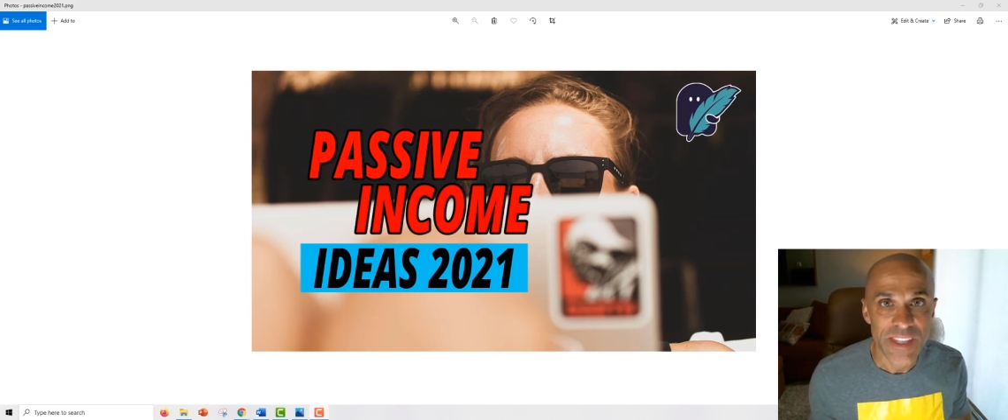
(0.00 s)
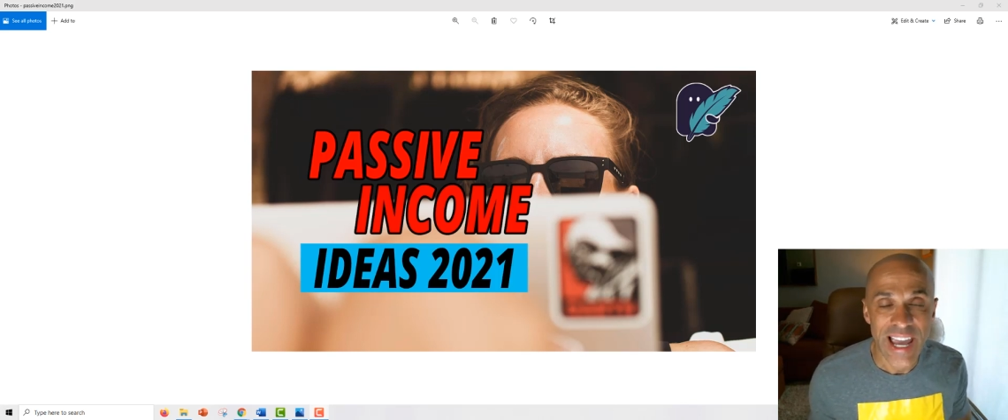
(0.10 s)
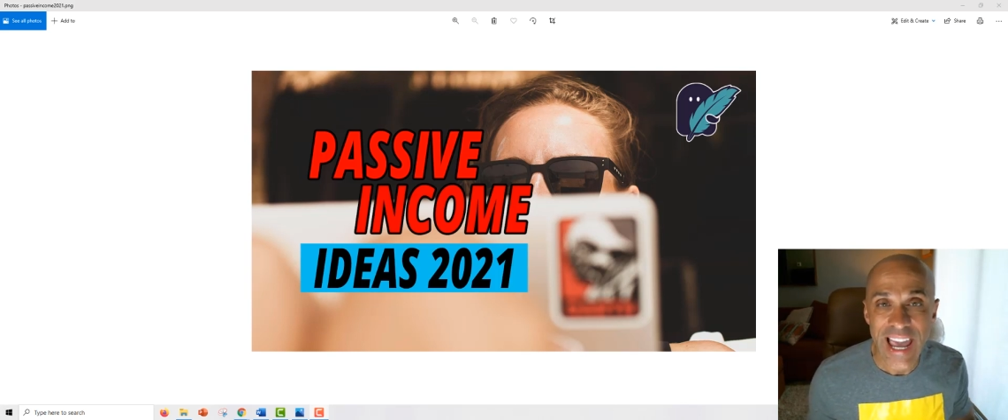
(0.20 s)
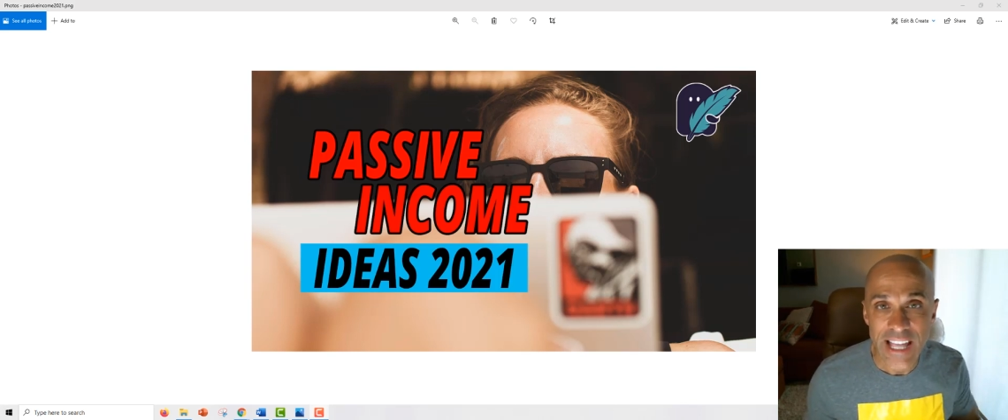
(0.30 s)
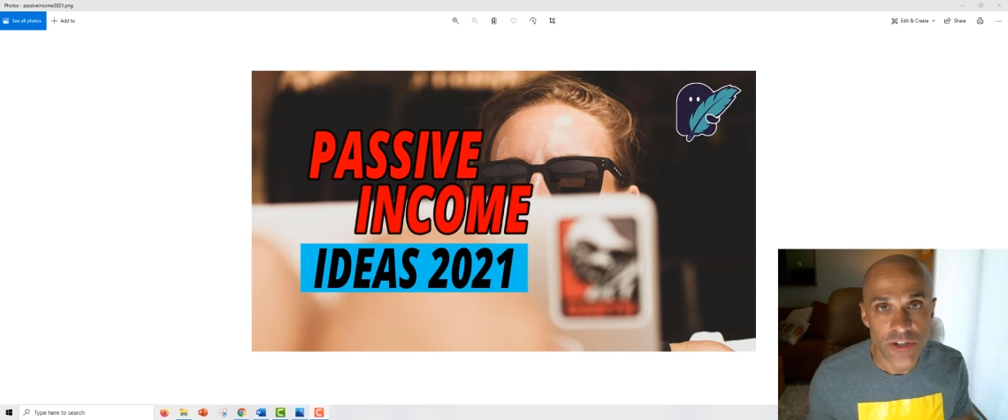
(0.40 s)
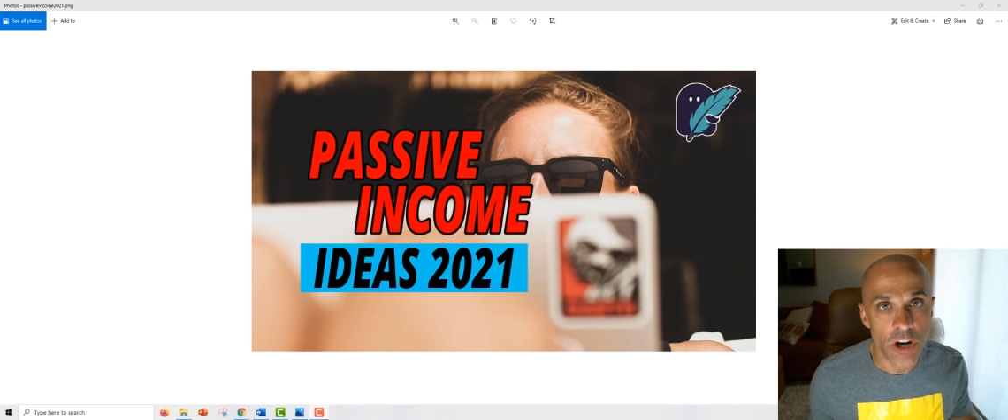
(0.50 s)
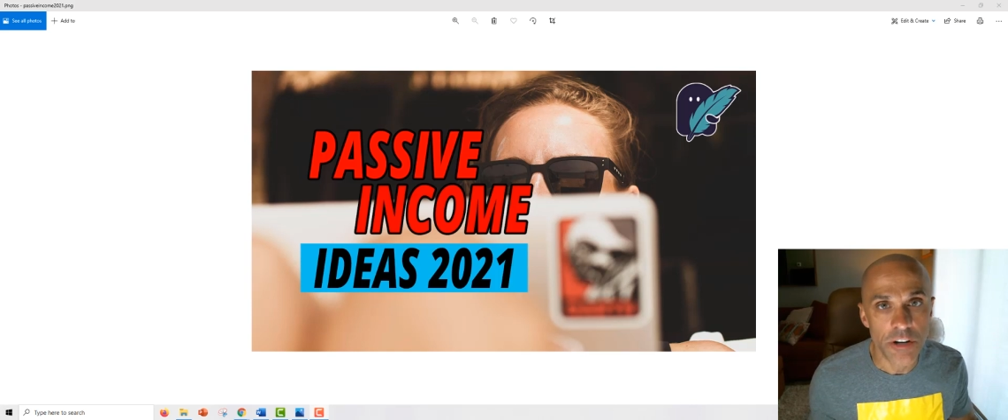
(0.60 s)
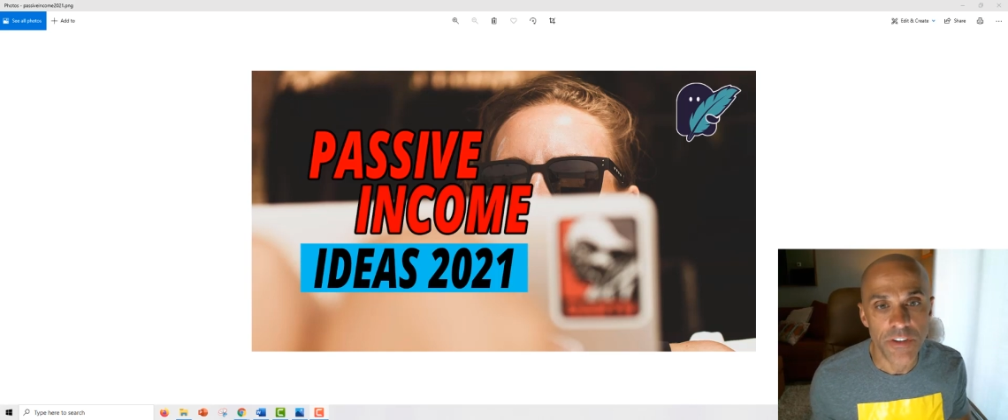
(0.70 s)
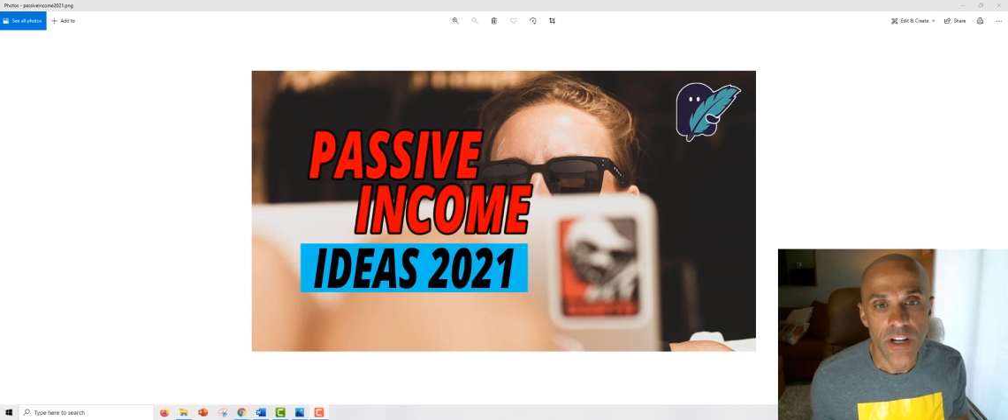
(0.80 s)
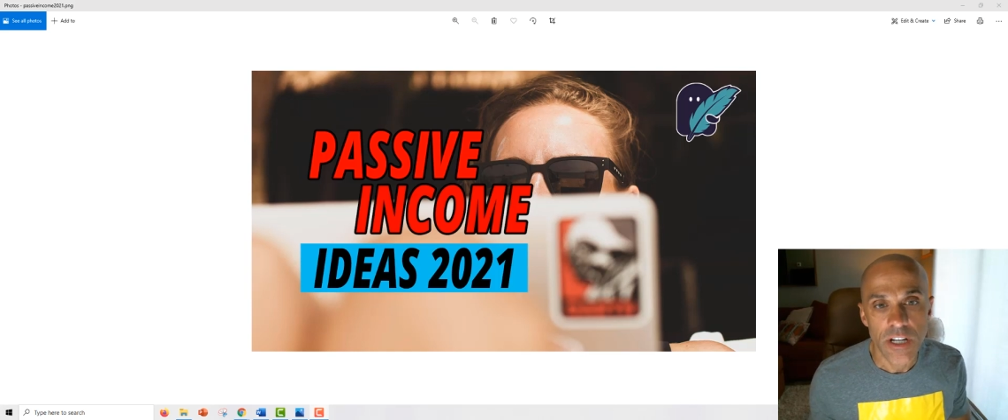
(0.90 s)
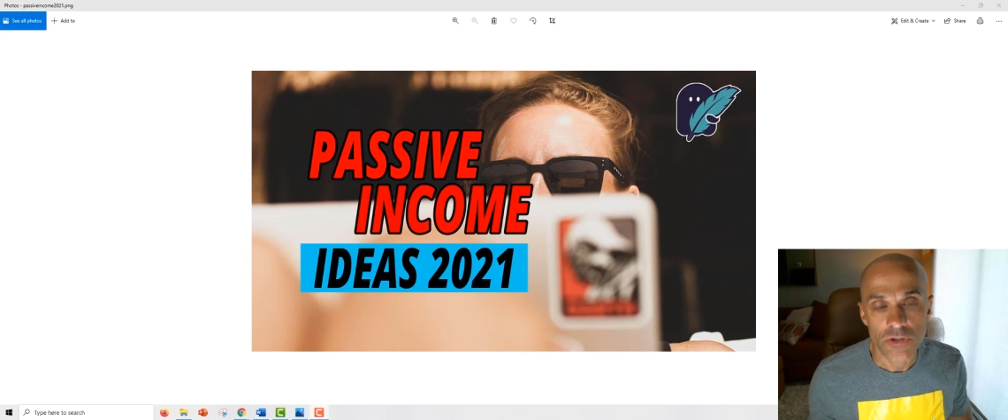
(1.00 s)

hands-off.